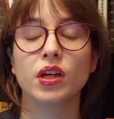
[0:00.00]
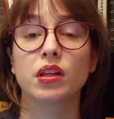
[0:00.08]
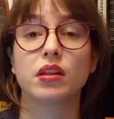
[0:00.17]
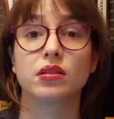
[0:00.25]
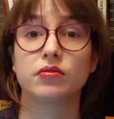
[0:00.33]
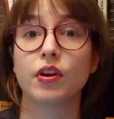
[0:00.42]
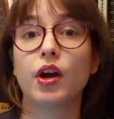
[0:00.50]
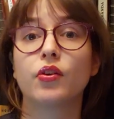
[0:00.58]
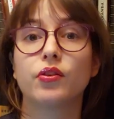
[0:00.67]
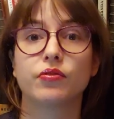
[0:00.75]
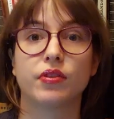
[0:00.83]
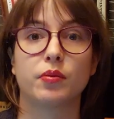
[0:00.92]
this
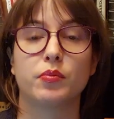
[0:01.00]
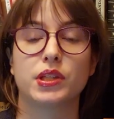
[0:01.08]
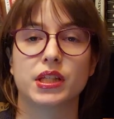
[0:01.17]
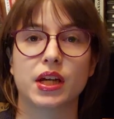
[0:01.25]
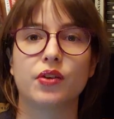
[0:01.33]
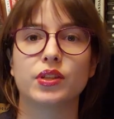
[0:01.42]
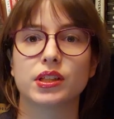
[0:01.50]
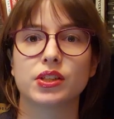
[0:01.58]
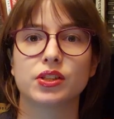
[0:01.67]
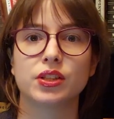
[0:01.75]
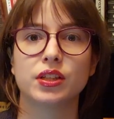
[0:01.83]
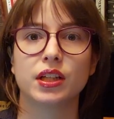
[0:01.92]
very famous
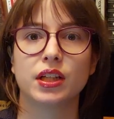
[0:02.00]
character.